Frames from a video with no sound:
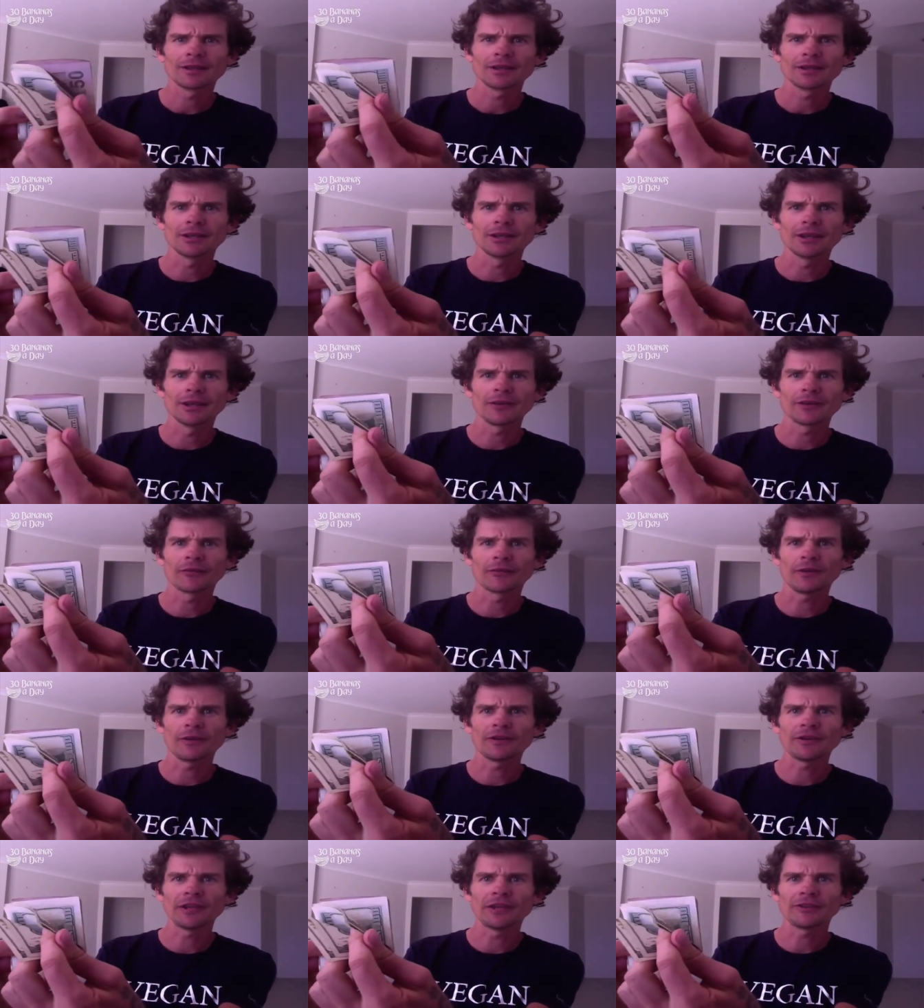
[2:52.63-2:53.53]
you know, and
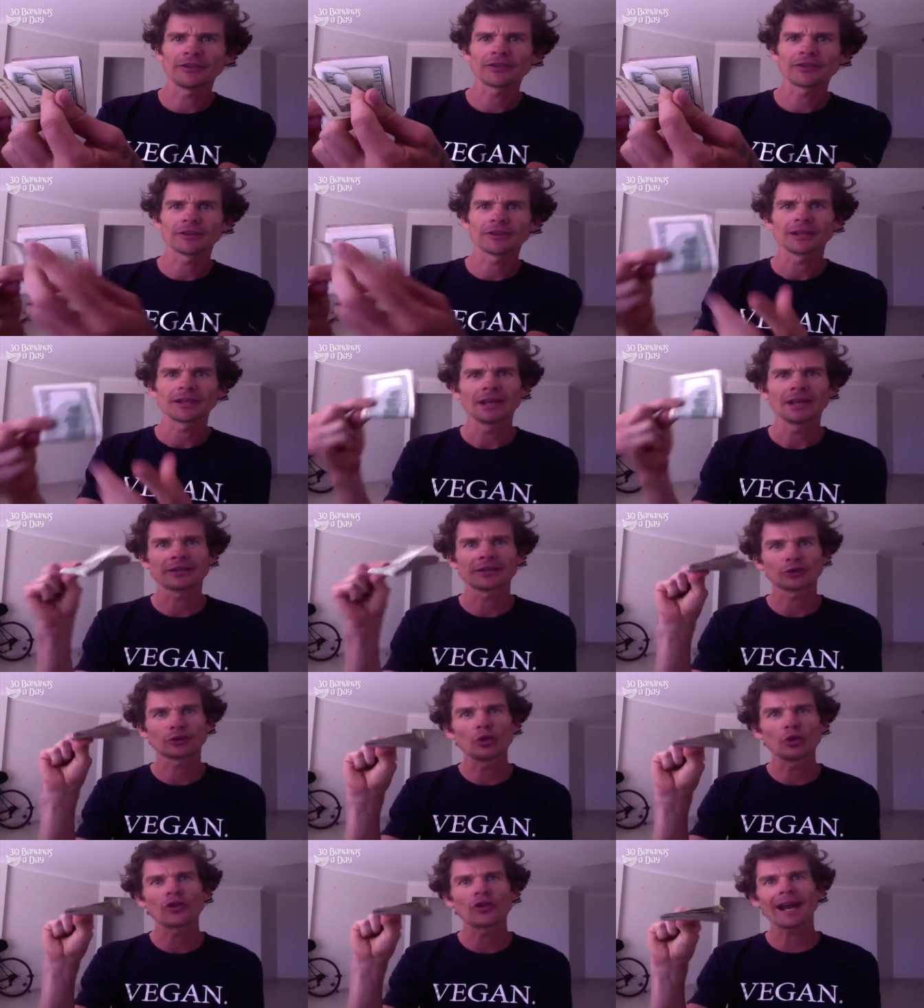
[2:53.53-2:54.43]
fifties it's
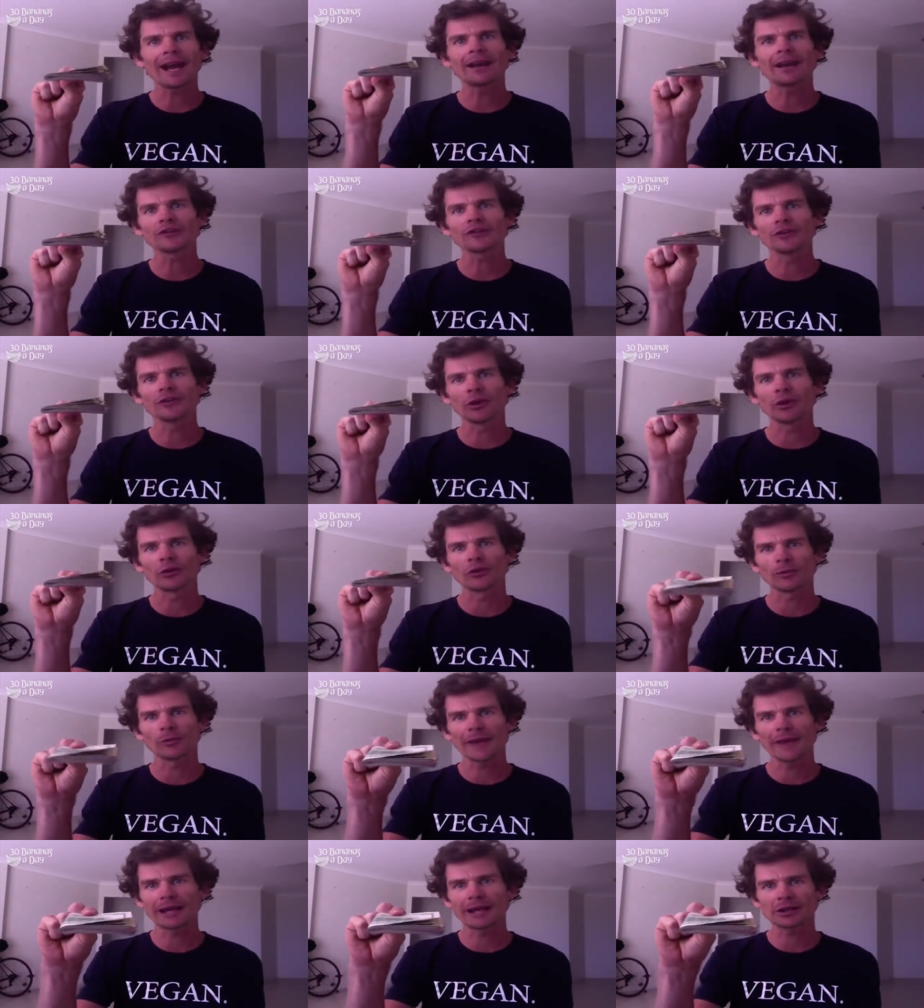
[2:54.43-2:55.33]
$2,000,
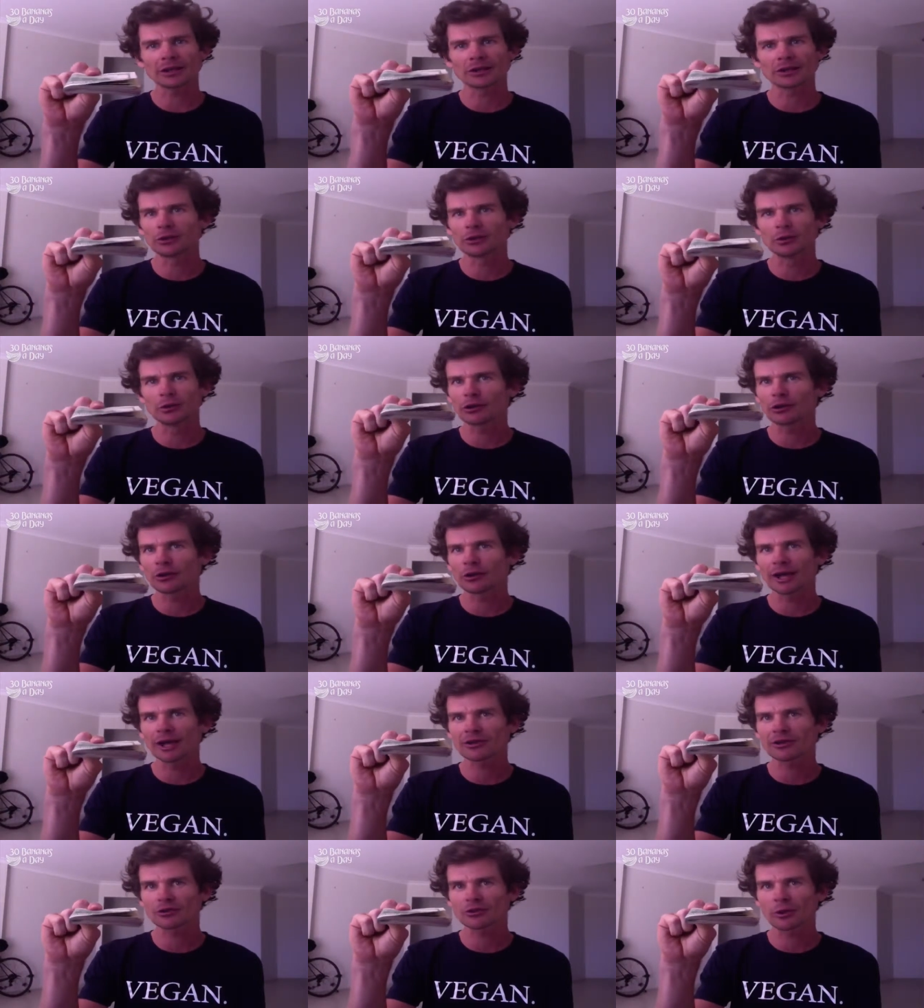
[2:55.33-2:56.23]
but that could look
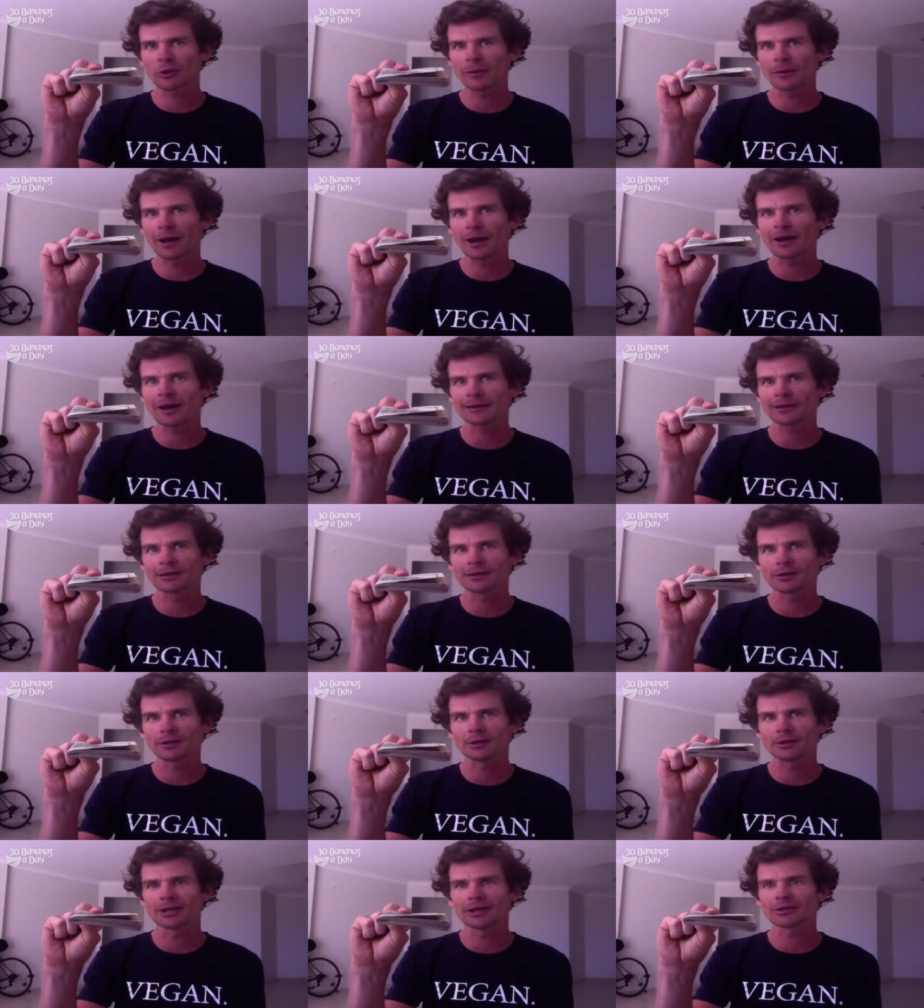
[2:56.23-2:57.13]
like 20 bucks in
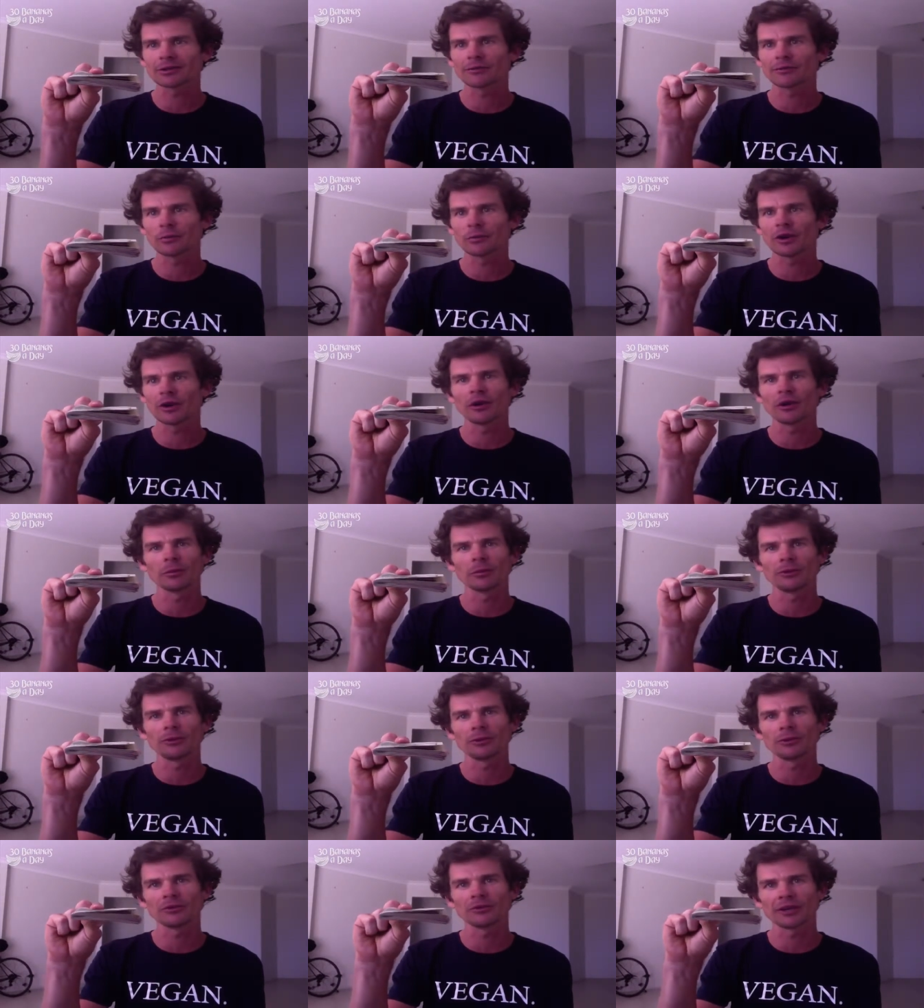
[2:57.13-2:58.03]
the US, the
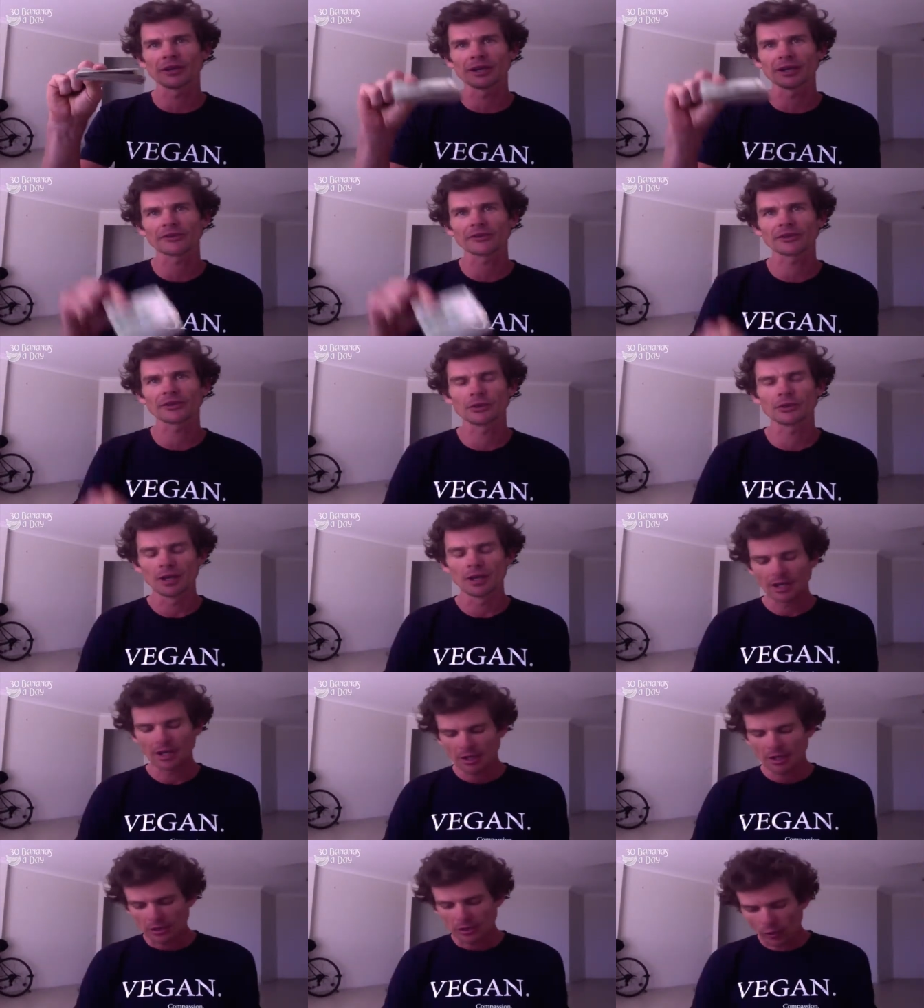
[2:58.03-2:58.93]
$1 bills, yeah? So
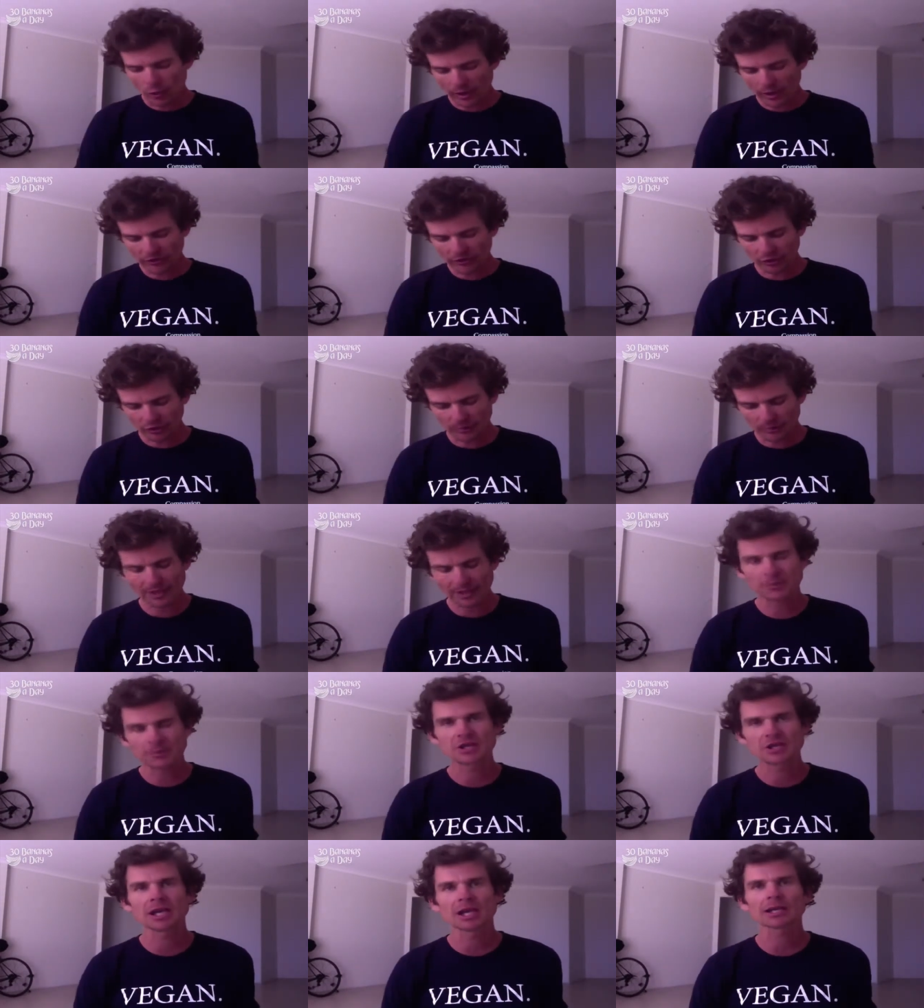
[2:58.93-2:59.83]
you always got to be
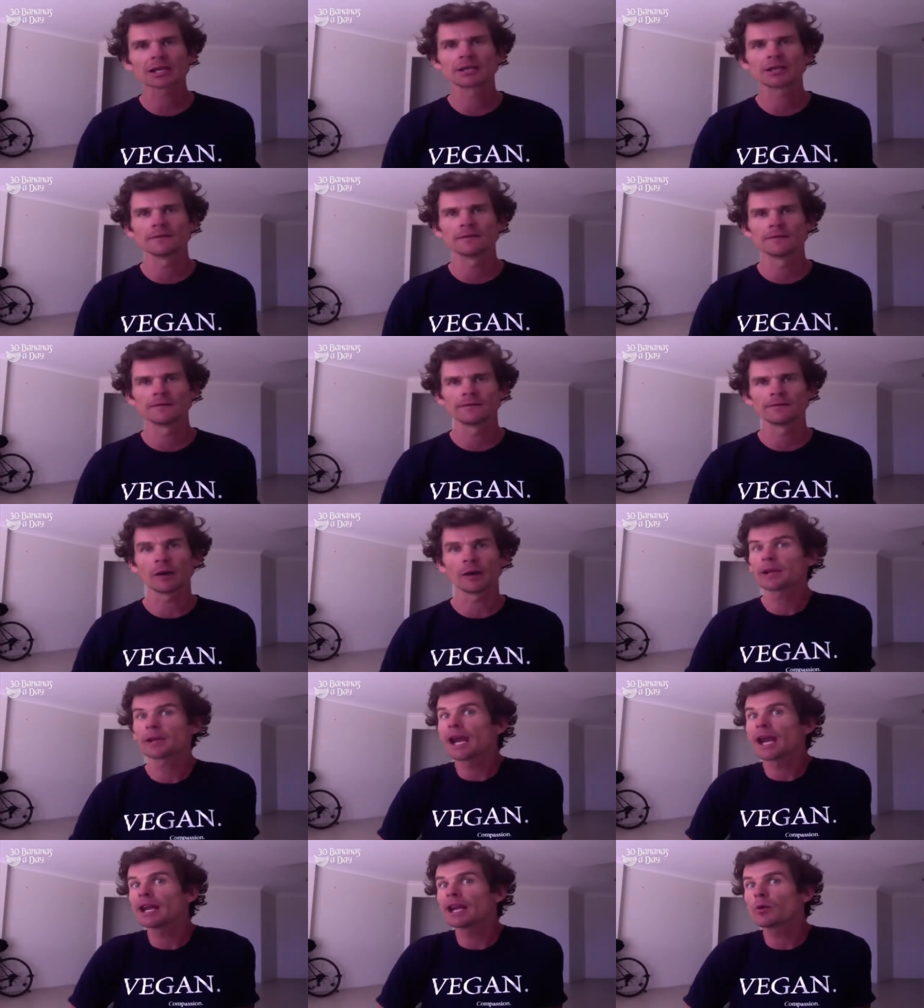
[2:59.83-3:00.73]
objective.
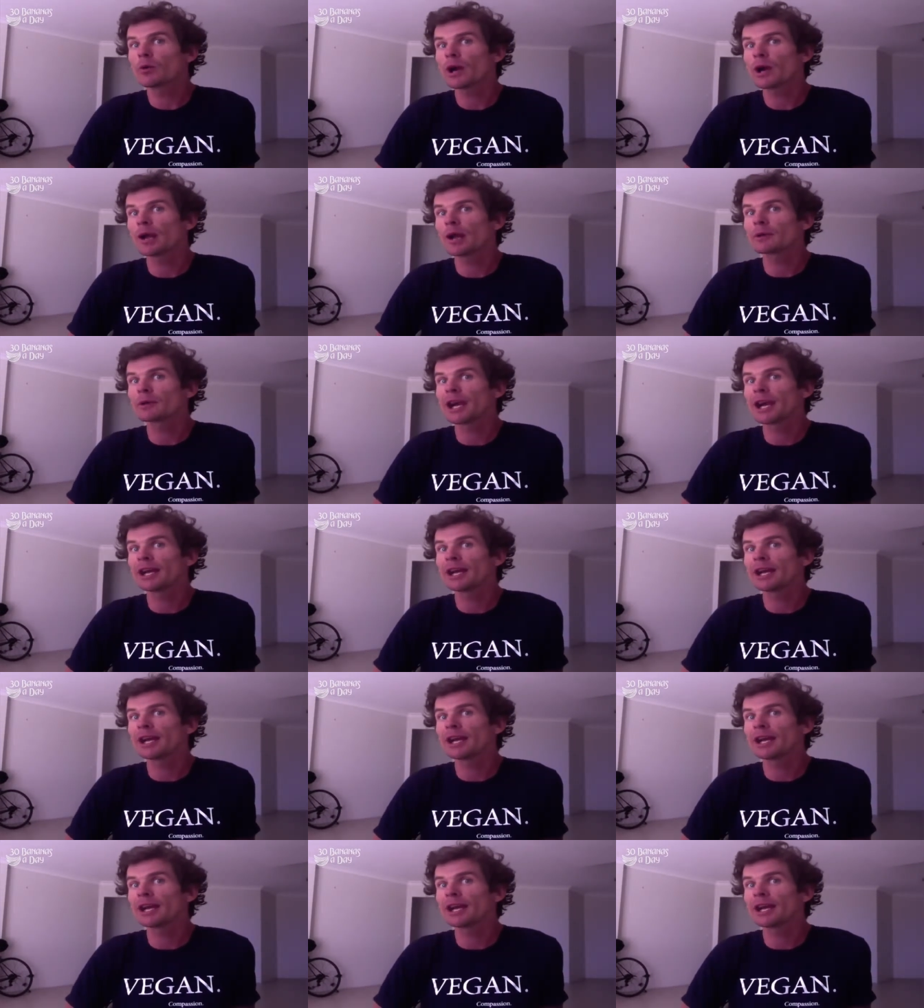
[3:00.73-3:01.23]
I'm gaining weight, I'm